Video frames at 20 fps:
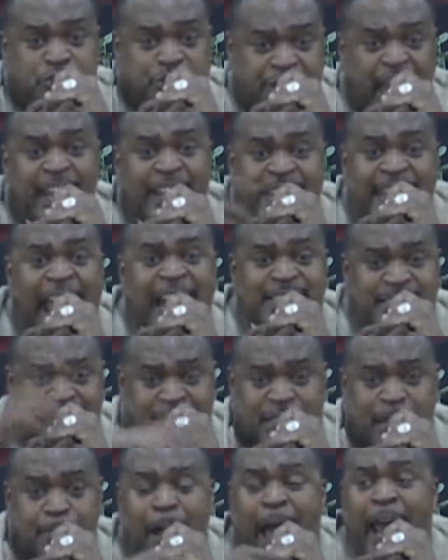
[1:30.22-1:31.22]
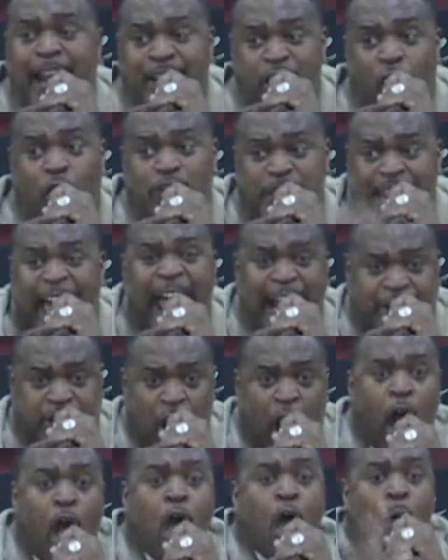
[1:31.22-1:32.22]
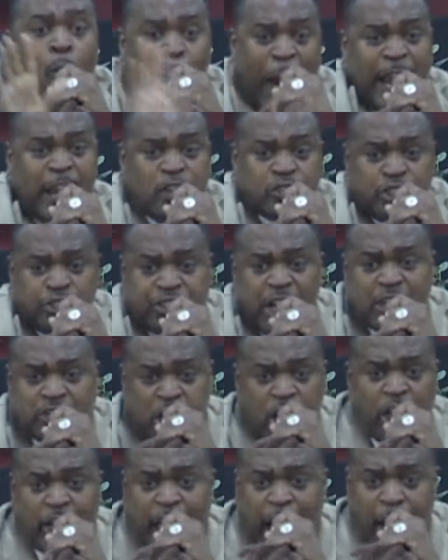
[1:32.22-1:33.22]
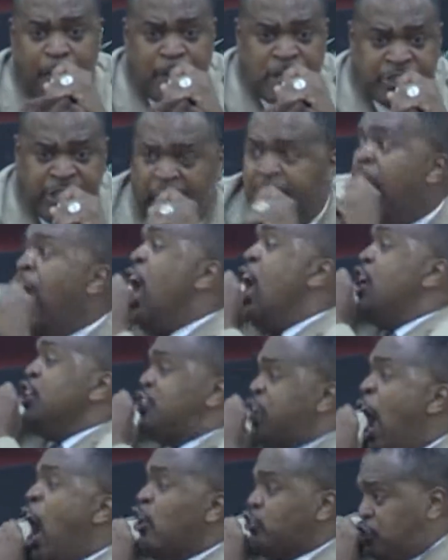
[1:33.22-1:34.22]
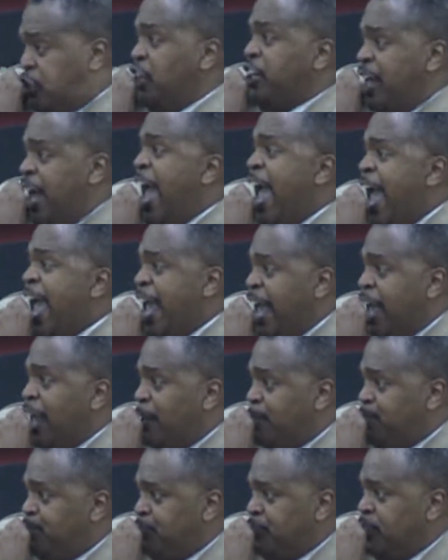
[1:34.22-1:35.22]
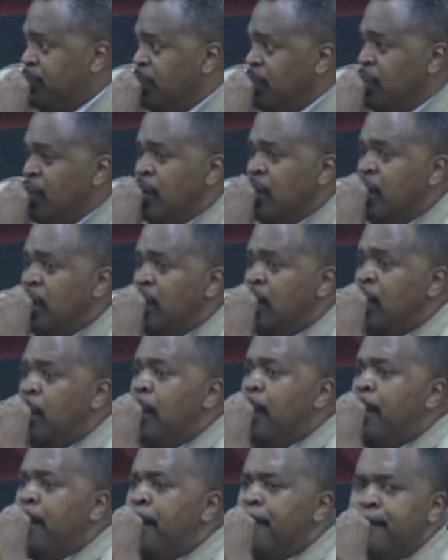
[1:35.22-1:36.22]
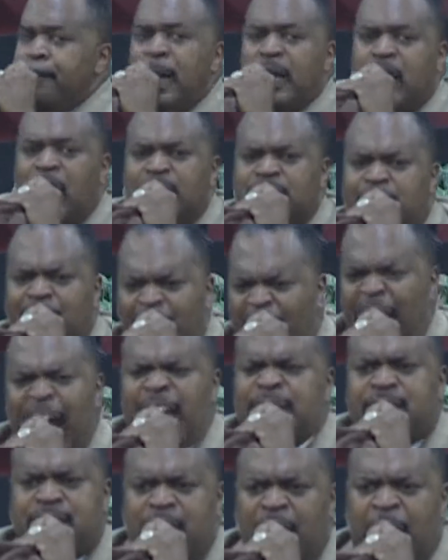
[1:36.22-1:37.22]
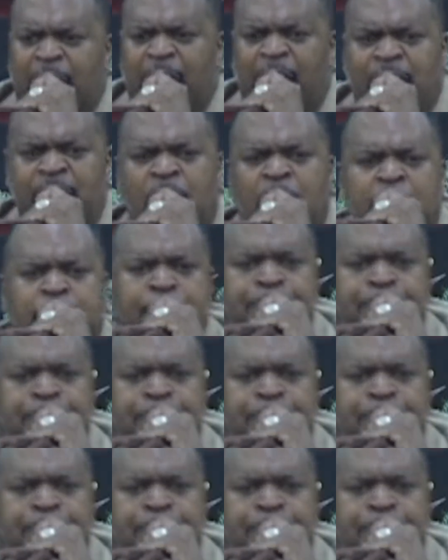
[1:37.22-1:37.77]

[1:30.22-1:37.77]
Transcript: you sitting next to somebody who don't like you, why don't you just look at them and say, talk to the hand? Because God says